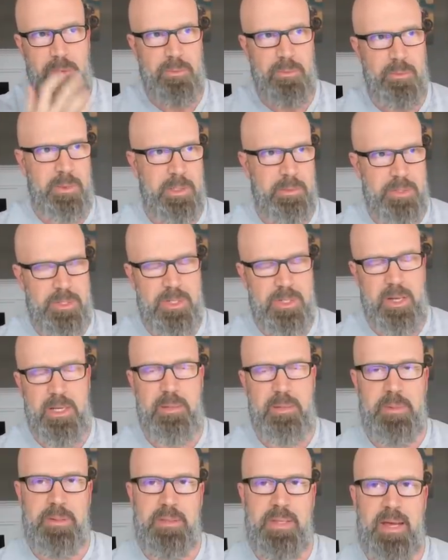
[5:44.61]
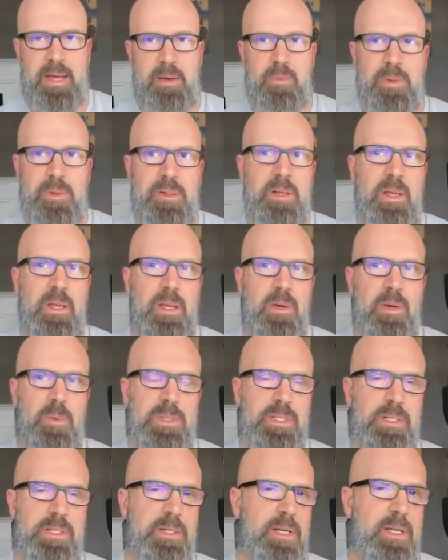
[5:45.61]
We're going to be talking about that one.
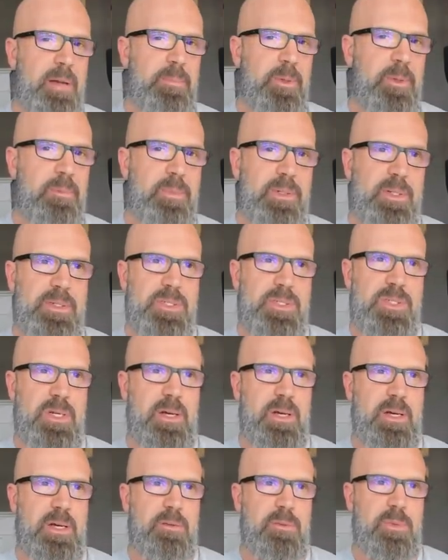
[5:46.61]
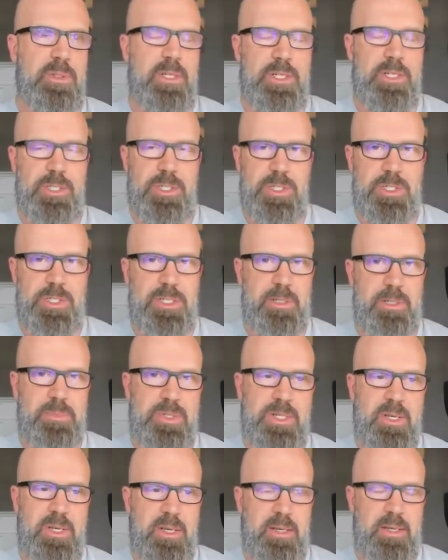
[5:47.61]
We did a couple of books on
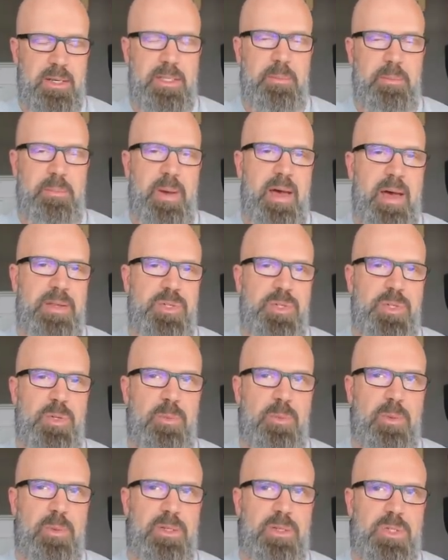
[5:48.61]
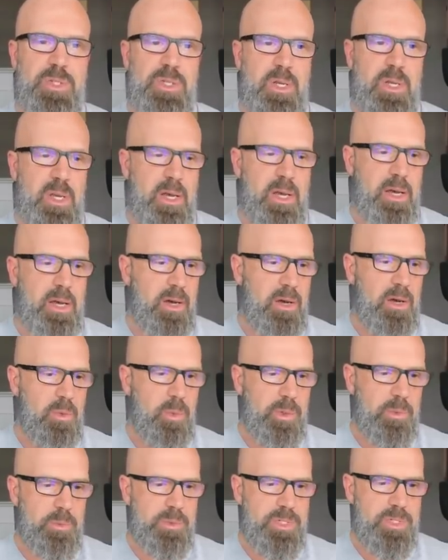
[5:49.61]
relationships in the past 2 months.
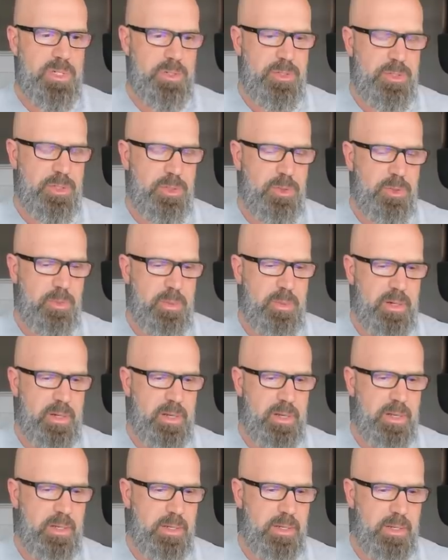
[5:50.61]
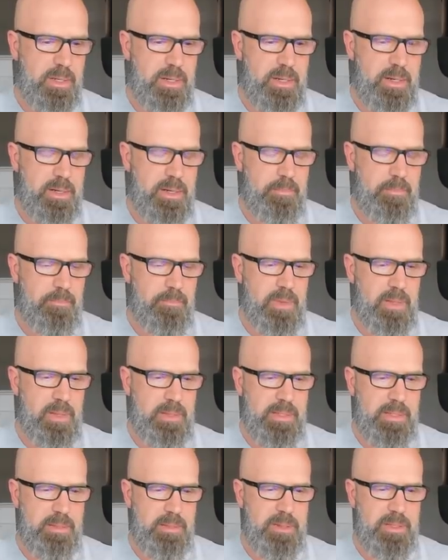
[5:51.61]
One was Untrue by a
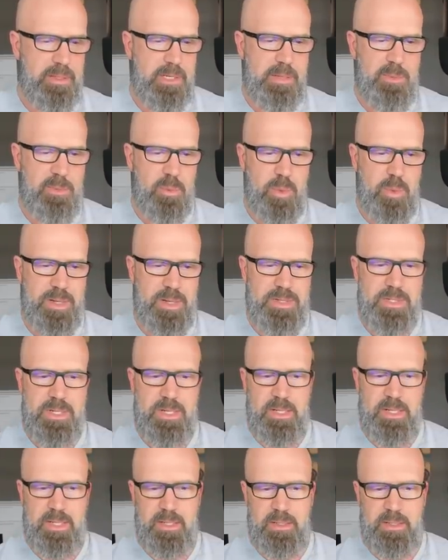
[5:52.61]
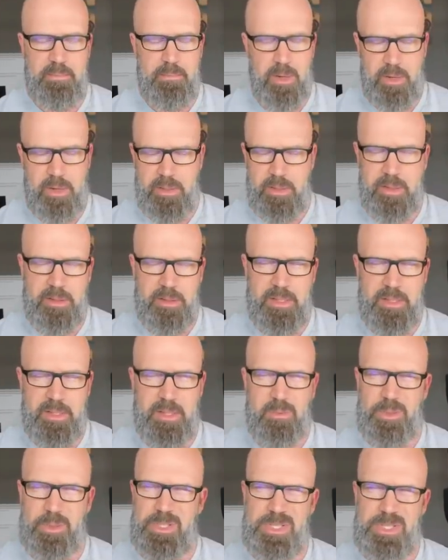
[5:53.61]
lady by the name of Wednesday Martin, I
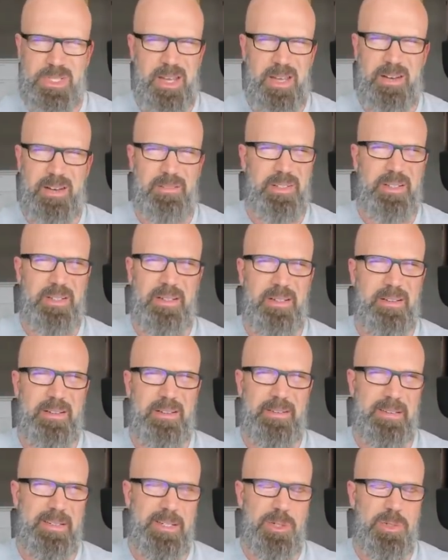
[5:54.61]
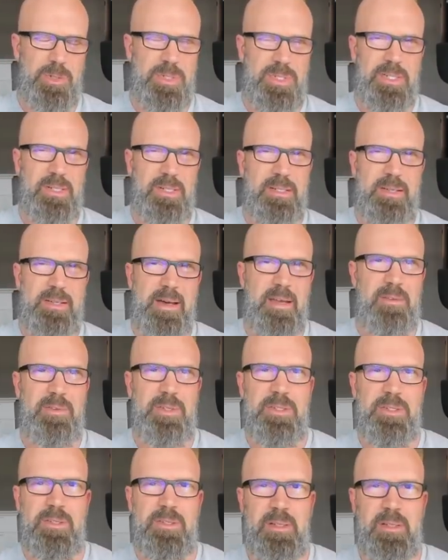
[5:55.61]
think, which is kind of like a interesting dive
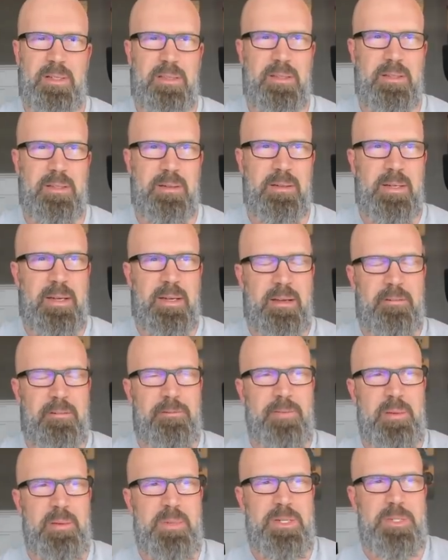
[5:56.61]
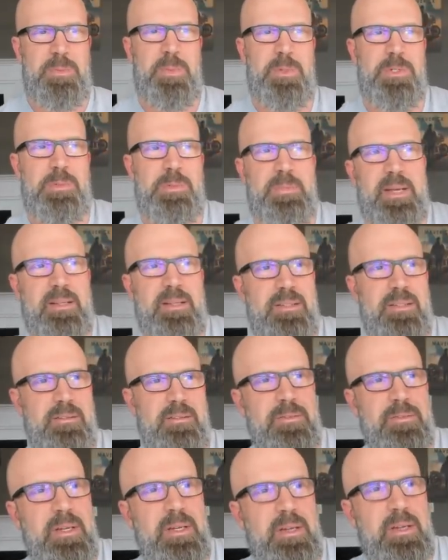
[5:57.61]
into like the feminist
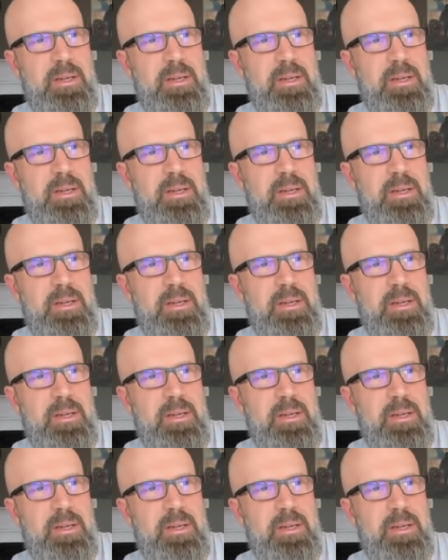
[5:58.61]
perspective